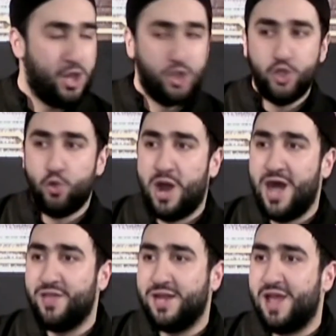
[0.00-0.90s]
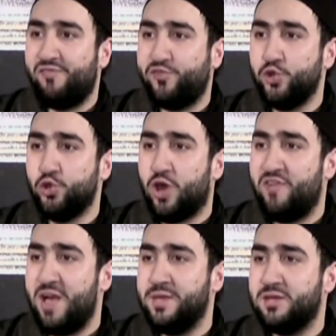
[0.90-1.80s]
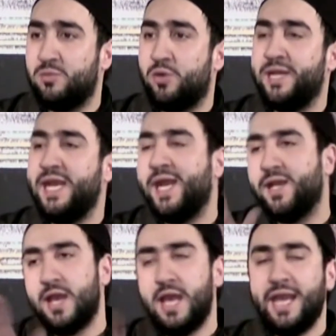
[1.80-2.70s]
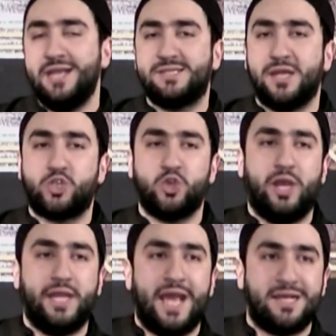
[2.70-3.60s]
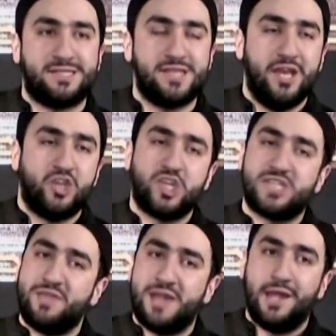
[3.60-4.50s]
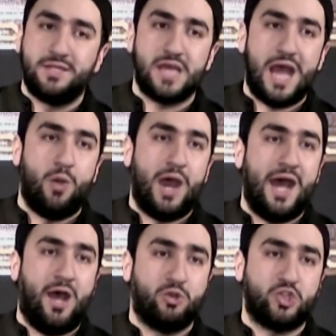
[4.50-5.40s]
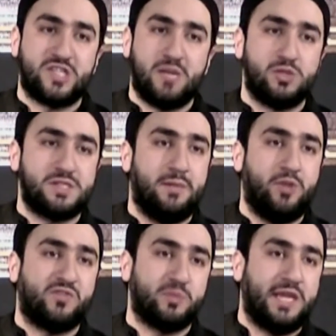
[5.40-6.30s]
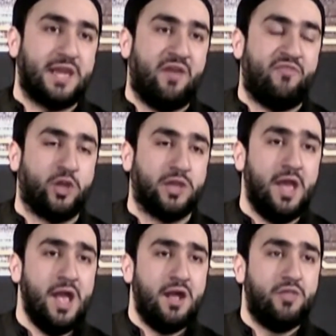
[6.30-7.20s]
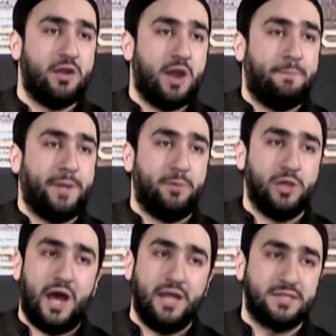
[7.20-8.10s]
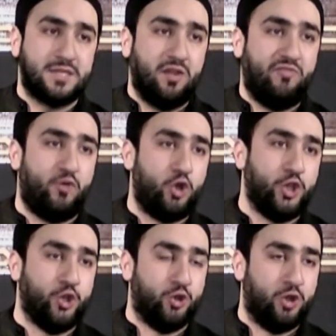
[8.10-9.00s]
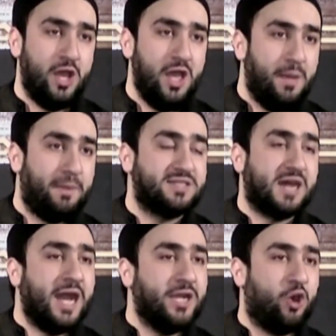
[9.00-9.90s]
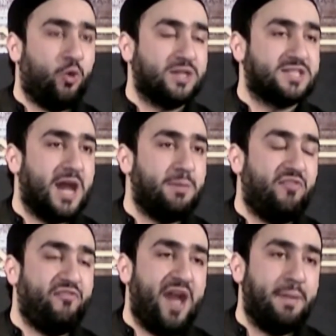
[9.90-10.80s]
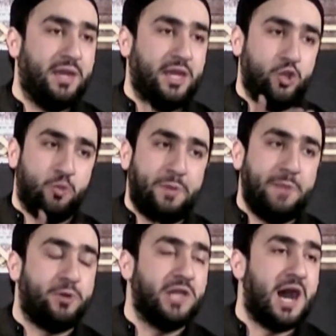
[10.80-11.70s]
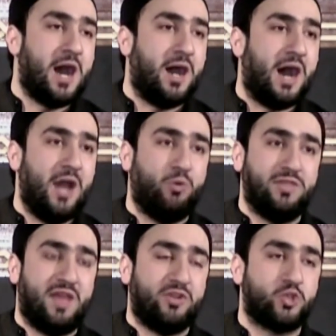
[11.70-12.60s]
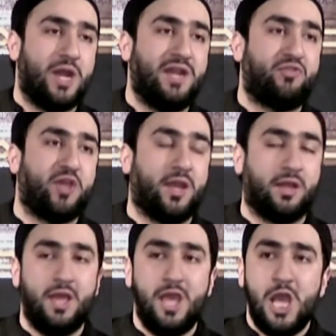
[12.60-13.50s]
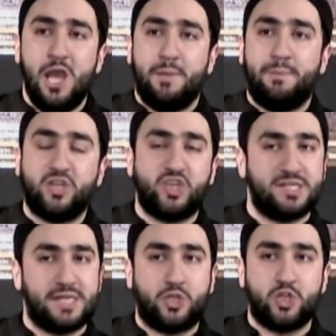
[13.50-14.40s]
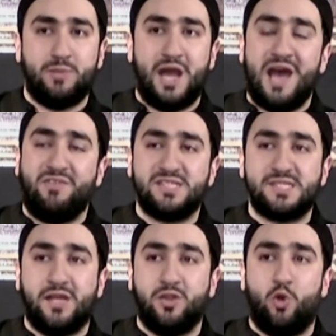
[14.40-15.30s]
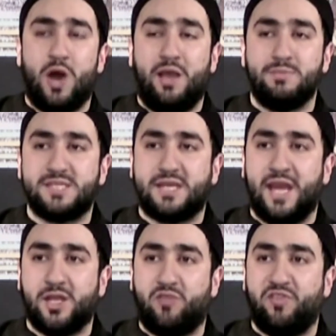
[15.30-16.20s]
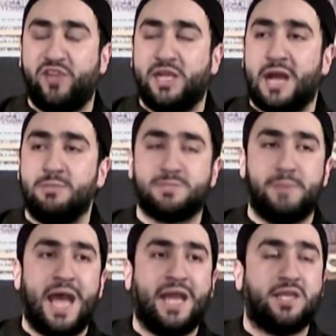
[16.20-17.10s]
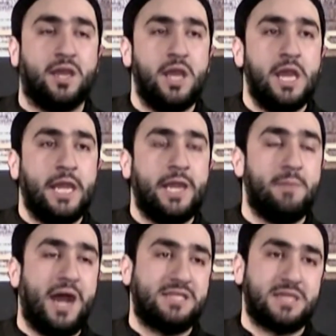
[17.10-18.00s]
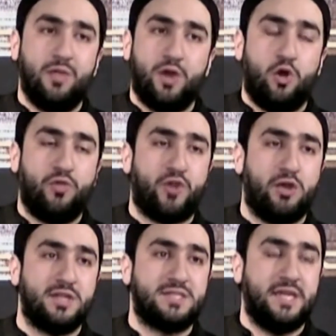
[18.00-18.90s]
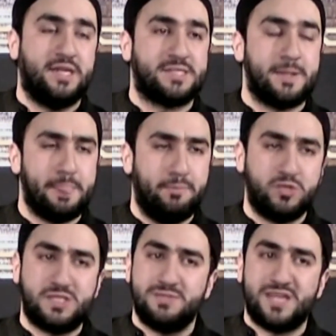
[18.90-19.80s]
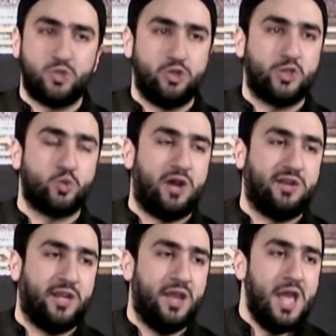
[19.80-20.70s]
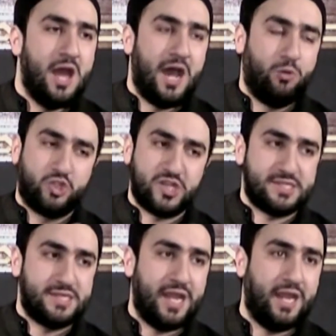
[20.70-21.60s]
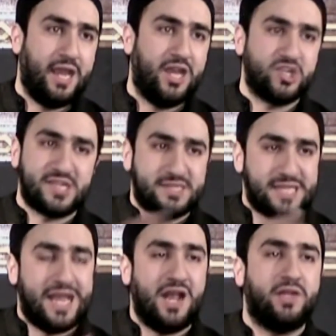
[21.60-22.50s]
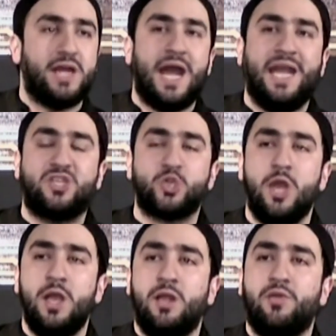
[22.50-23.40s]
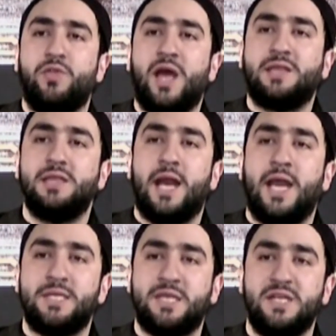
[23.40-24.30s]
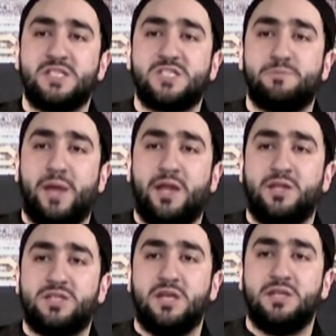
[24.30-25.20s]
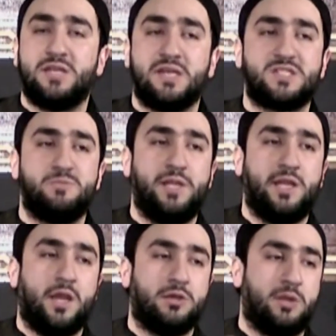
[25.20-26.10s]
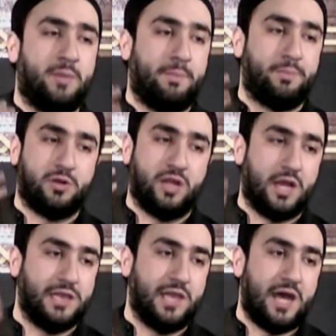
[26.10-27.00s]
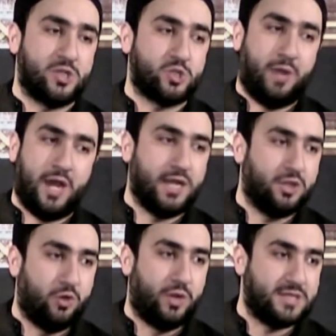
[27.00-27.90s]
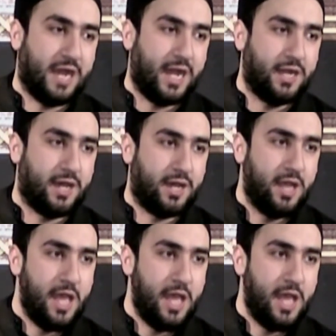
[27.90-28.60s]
You are the nephew of Amir al-Mu'mineen? He said to her, yes. She said, then enter our house. She said, Muslim, you have to be careful. And there are people hunting for you. But I know what type of family you people are. I would never do anything. But she said to him, I have a son who I am scared of. If he comes back, he might tell the authorities. Muslim said, do not worry. I will just stay here. She said, stay here the night. That night he spent in tasbih, remembering Allah subhanahu wa ta'ala.